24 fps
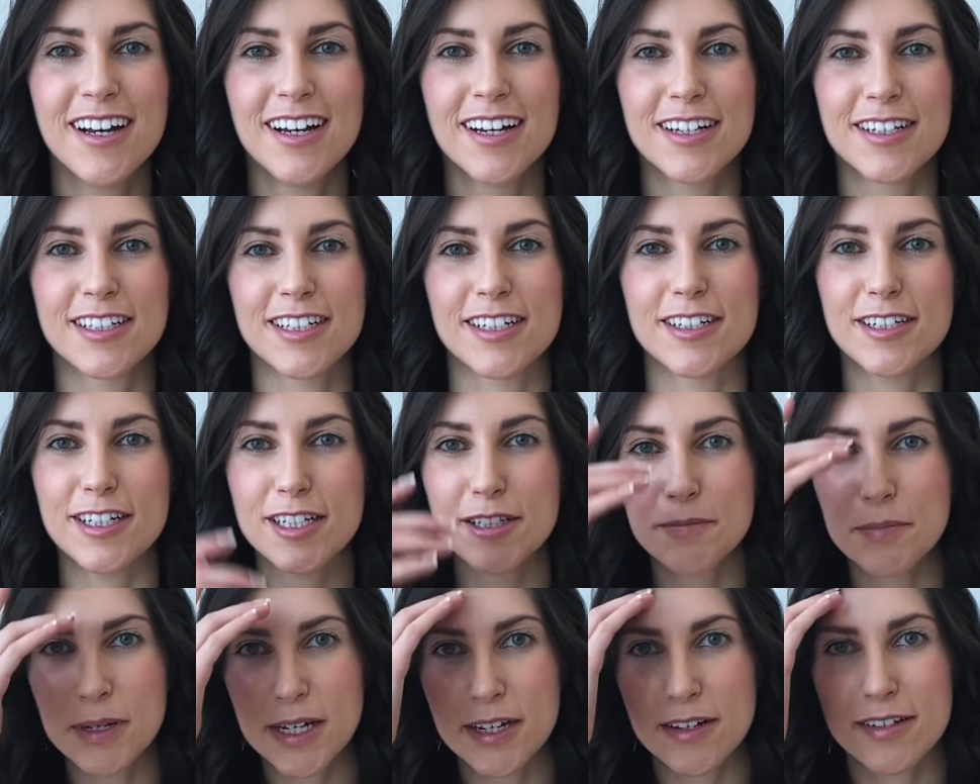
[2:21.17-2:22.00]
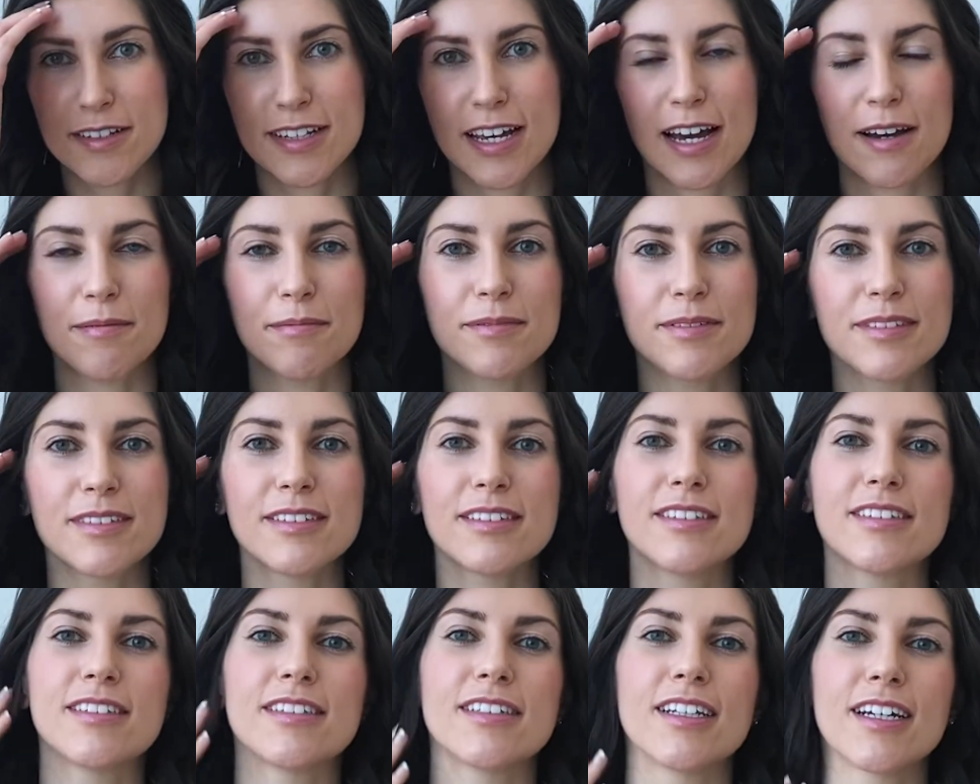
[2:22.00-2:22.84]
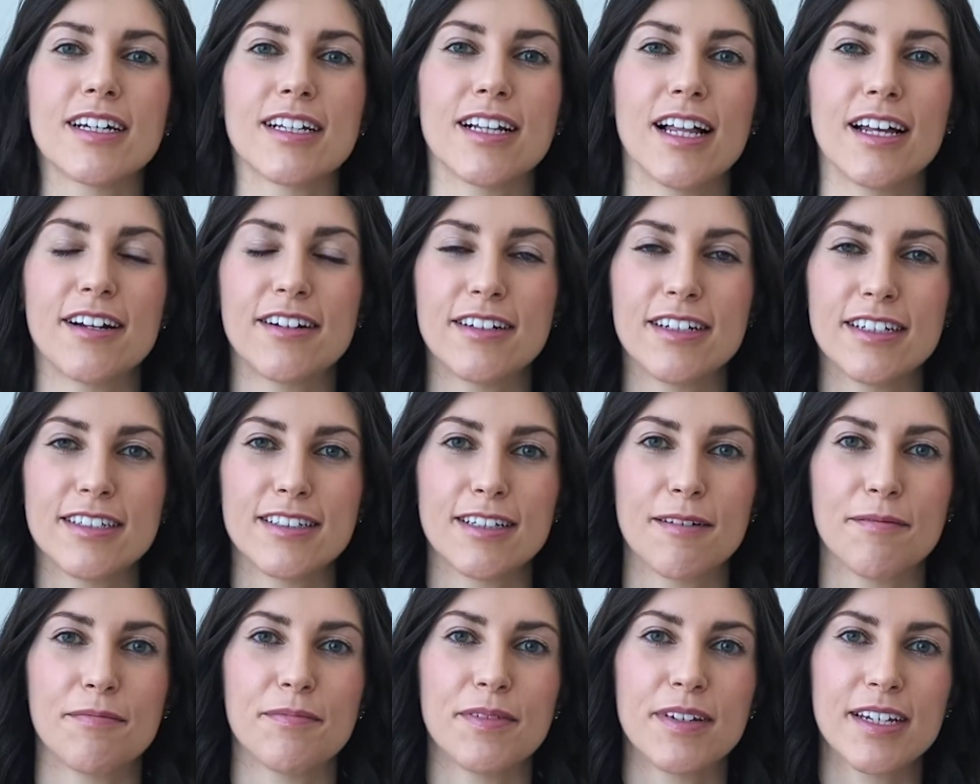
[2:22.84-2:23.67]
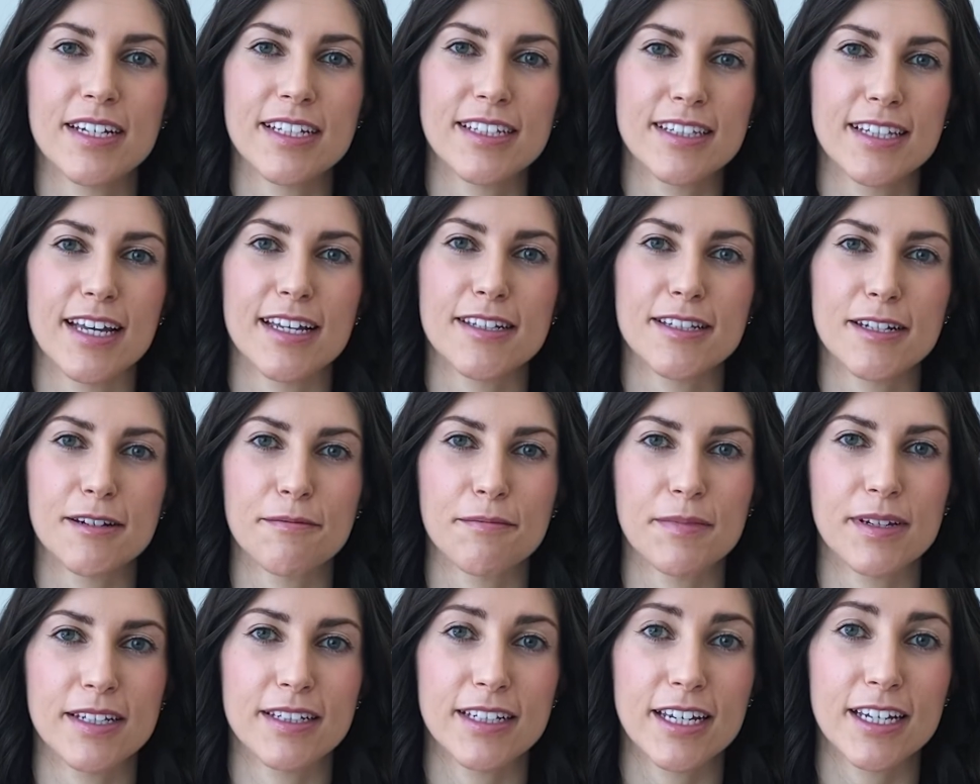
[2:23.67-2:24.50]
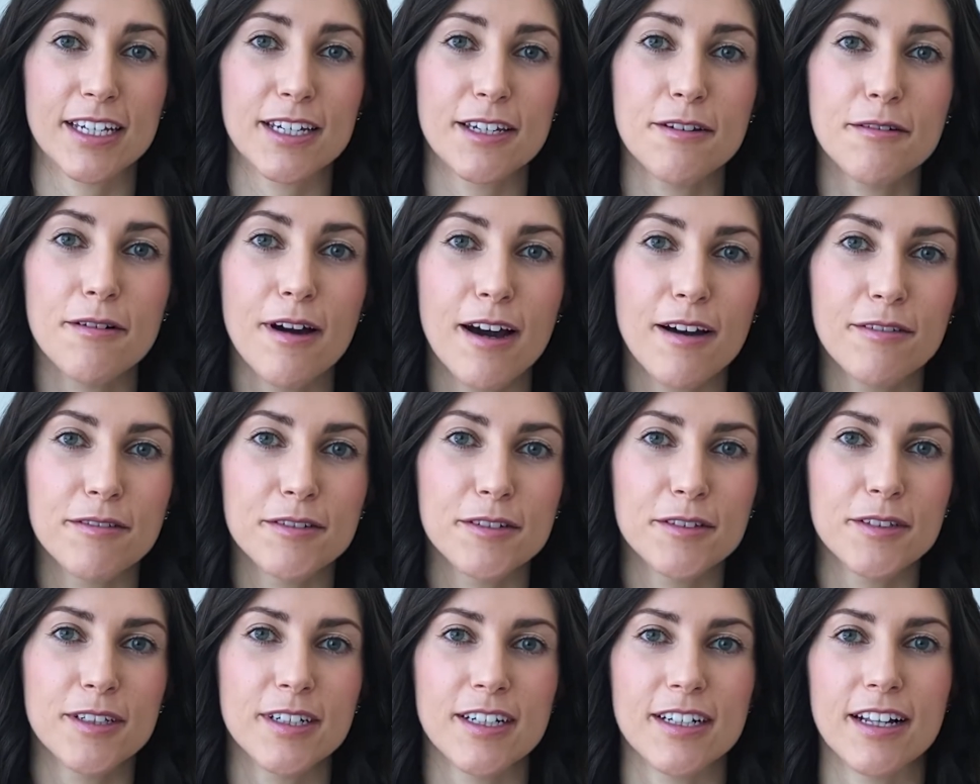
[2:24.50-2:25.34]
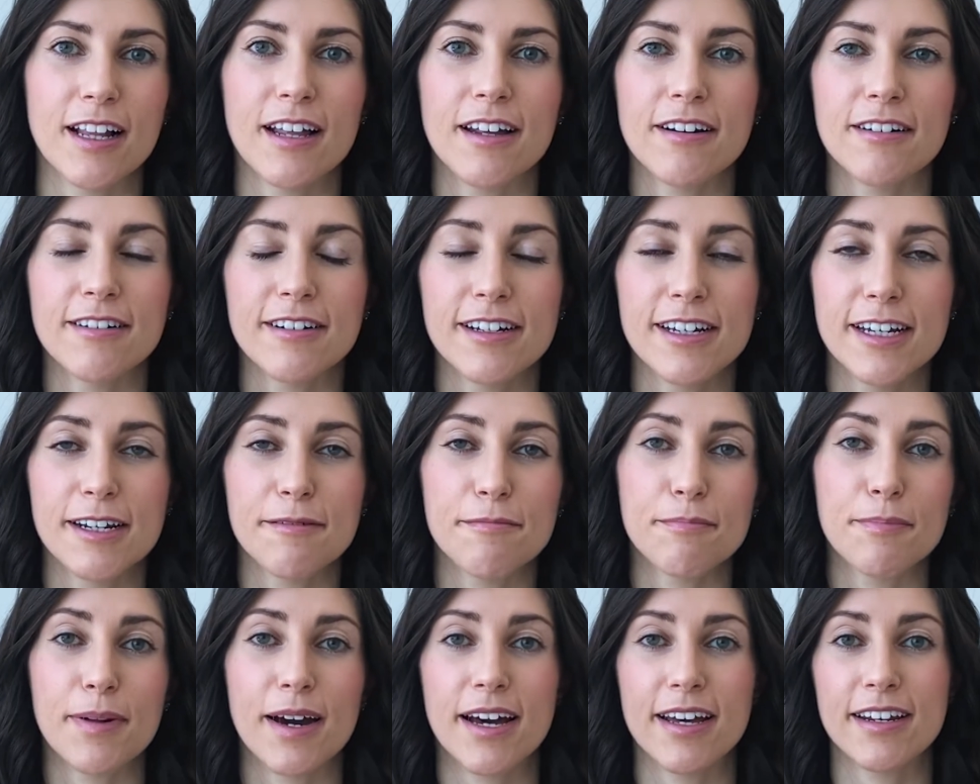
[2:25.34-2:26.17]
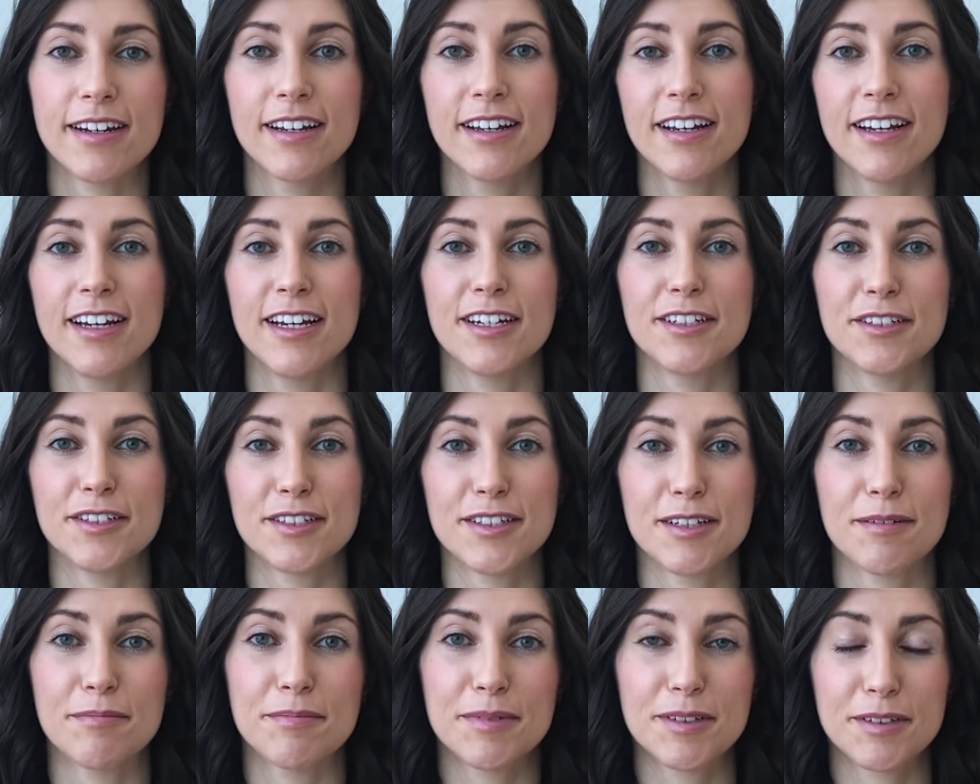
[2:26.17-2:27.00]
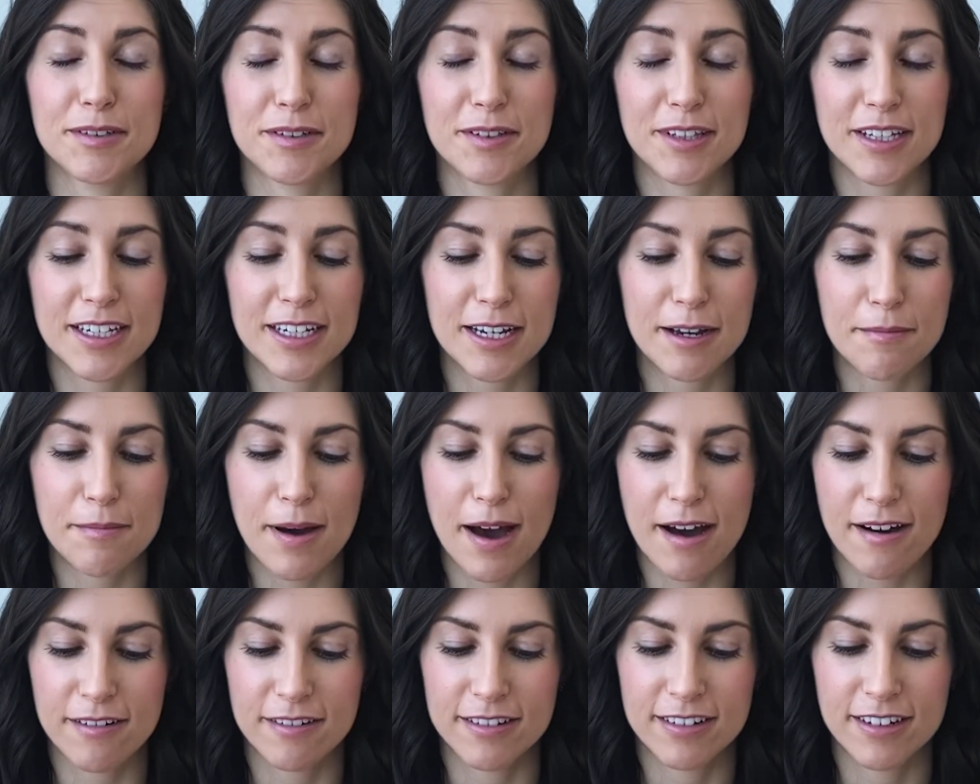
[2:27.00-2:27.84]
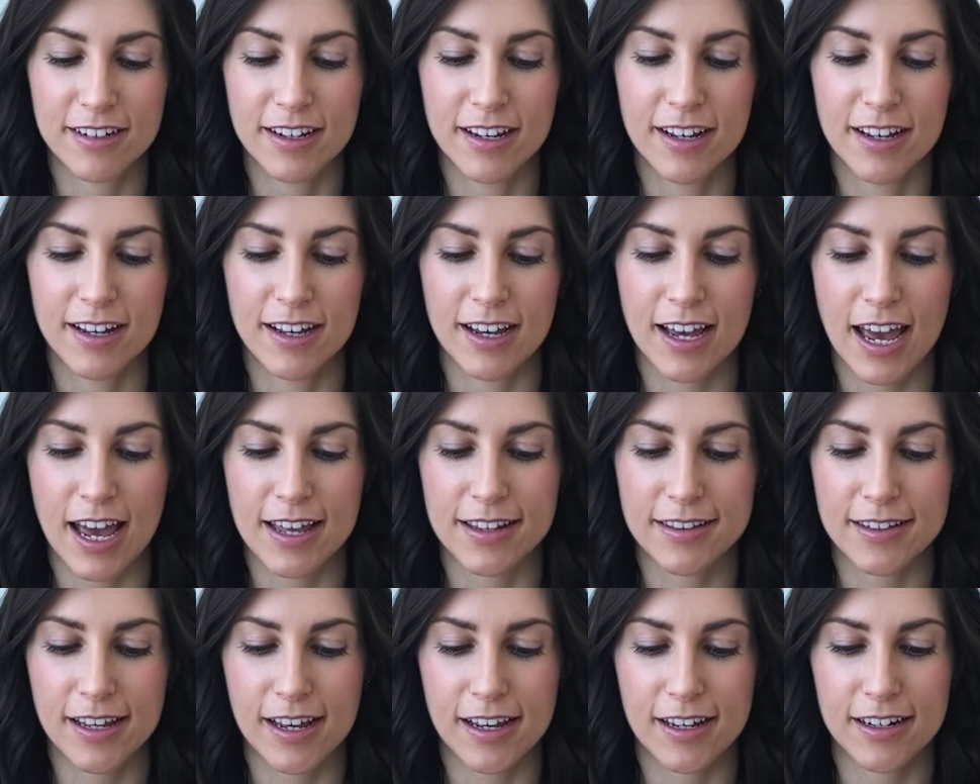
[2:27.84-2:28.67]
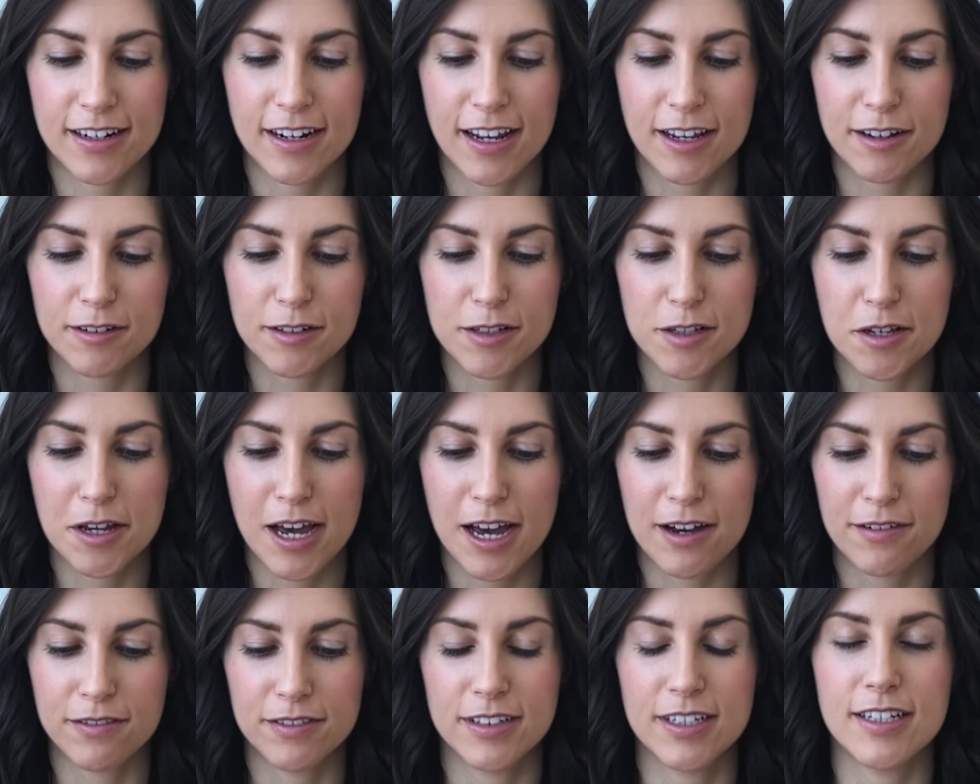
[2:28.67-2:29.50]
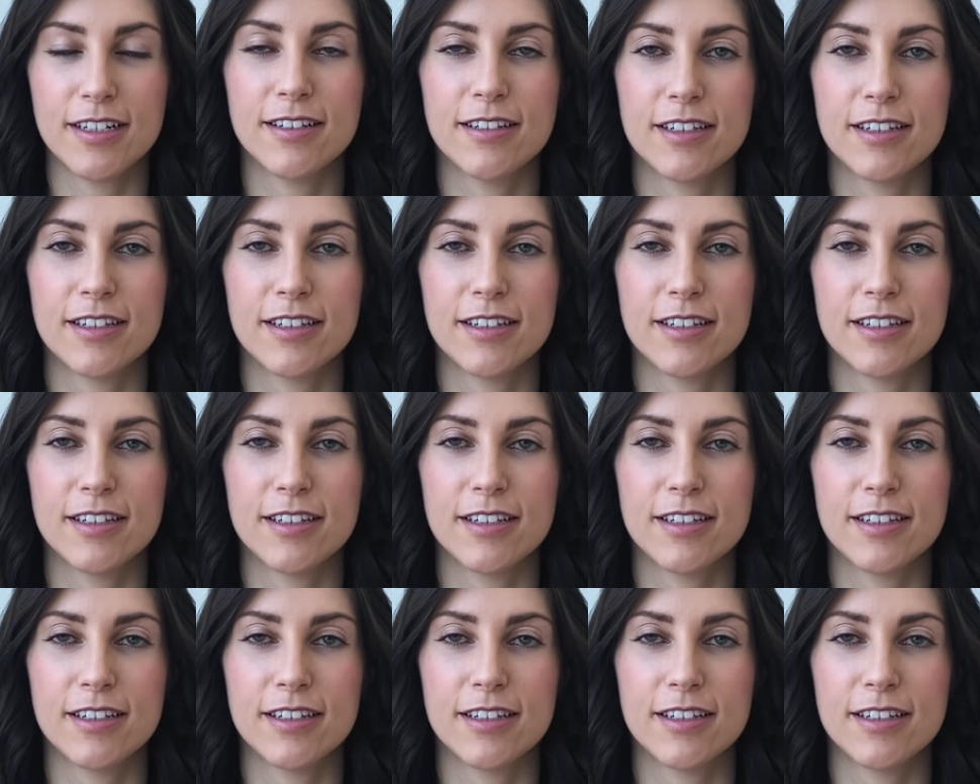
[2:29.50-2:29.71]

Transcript: So just because I'm decluttering something, it doesn't mean that you have to declutter it, but it's just something to think about. And then I also have this